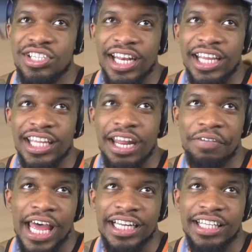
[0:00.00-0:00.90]
State Iggy.
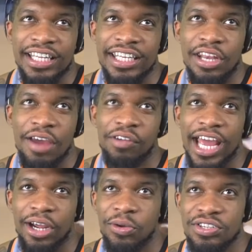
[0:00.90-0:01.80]
Never like
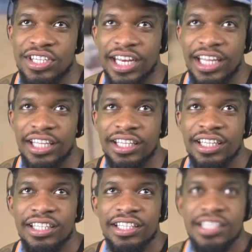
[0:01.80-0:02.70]
Golden State Iggy.
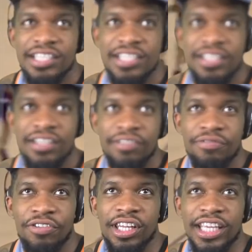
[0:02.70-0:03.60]

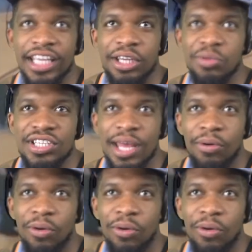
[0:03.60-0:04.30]
Philly Iggy was that